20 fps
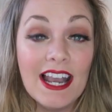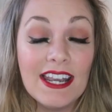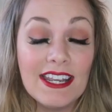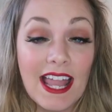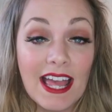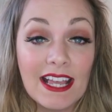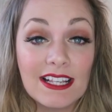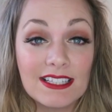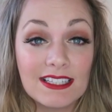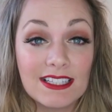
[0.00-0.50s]

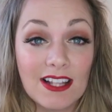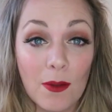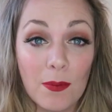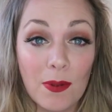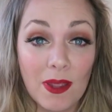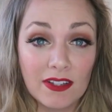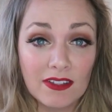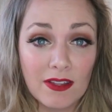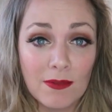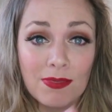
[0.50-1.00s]
Next, I
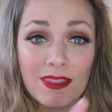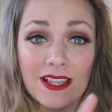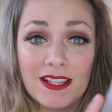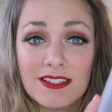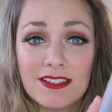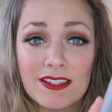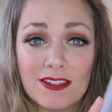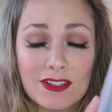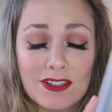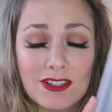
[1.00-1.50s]
picked up
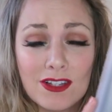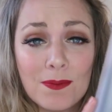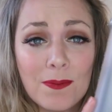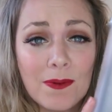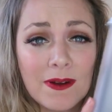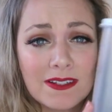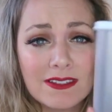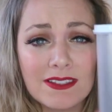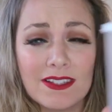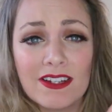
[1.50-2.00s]
this
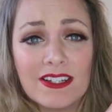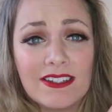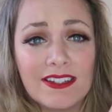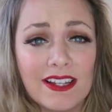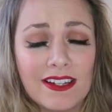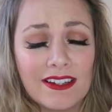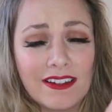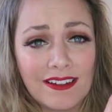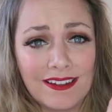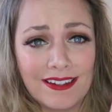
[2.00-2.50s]
super
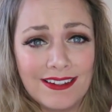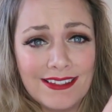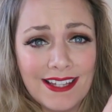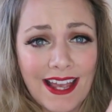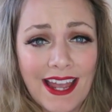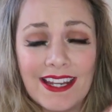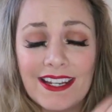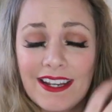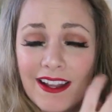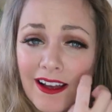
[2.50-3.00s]
exciting
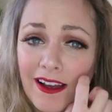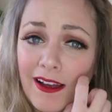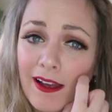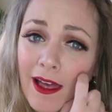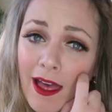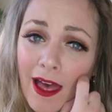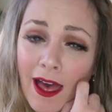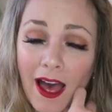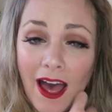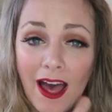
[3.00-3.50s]

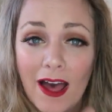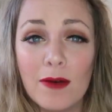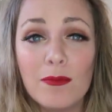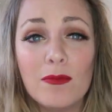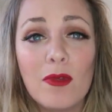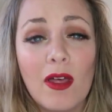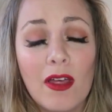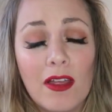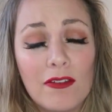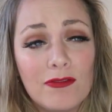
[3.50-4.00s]
container.
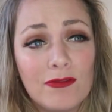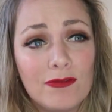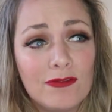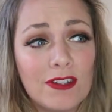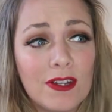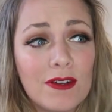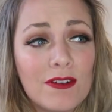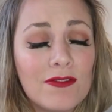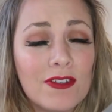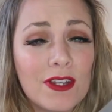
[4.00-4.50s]

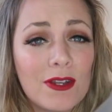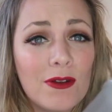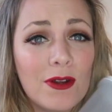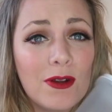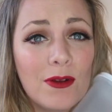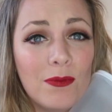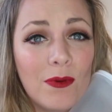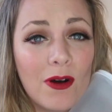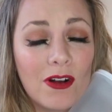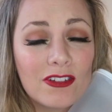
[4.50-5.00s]
Few of you
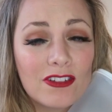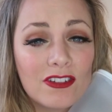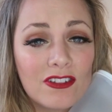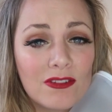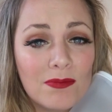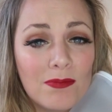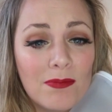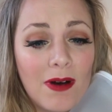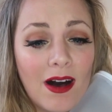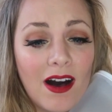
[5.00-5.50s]
who
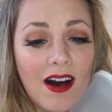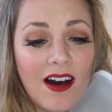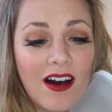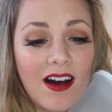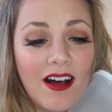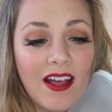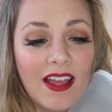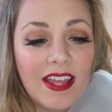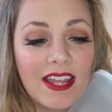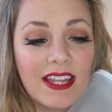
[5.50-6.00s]
watched
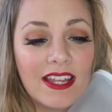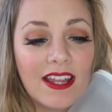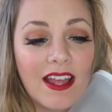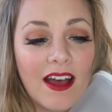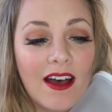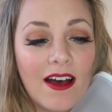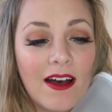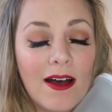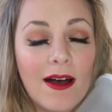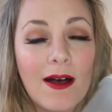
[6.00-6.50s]

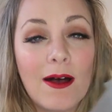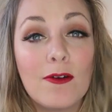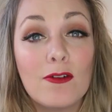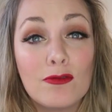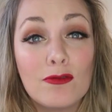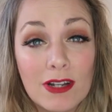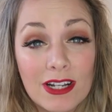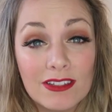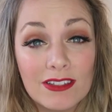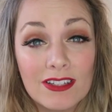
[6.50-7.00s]
my
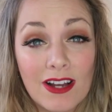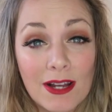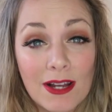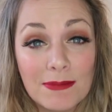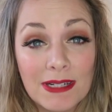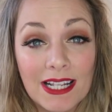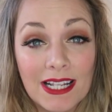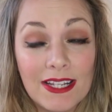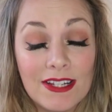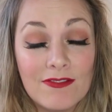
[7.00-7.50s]

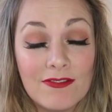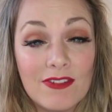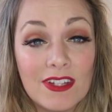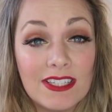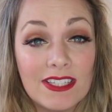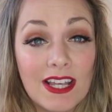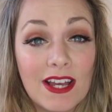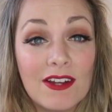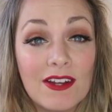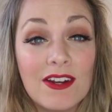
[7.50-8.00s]
real-time cleaning
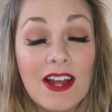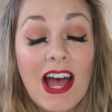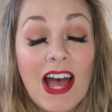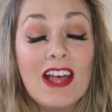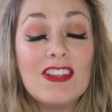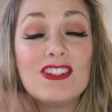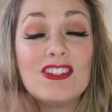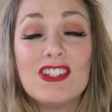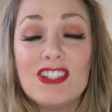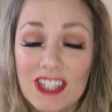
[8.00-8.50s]
video
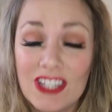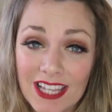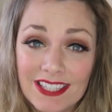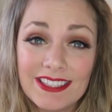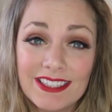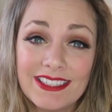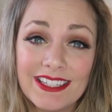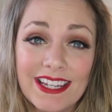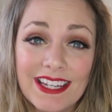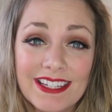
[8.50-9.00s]

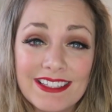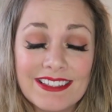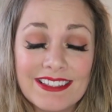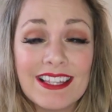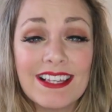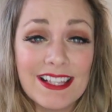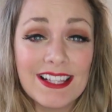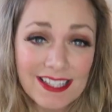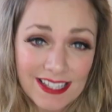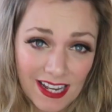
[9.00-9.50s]
suggested
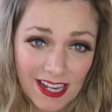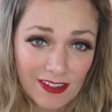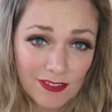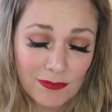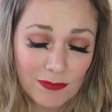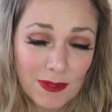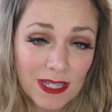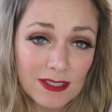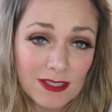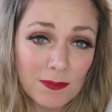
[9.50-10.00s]
that instead
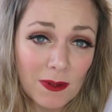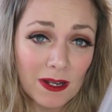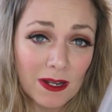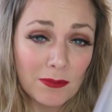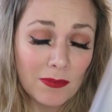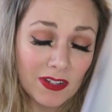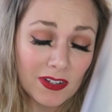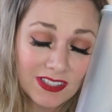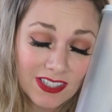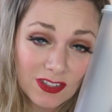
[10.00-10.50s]
of me
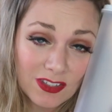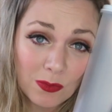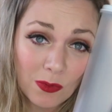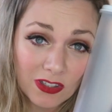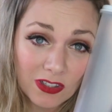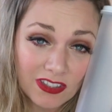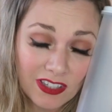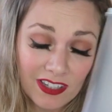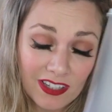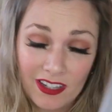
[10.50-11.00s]
spilling my
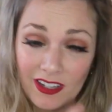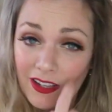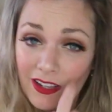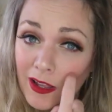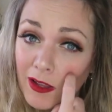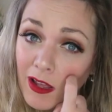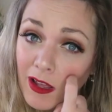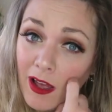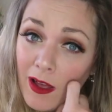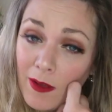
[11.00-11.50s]
dishwasher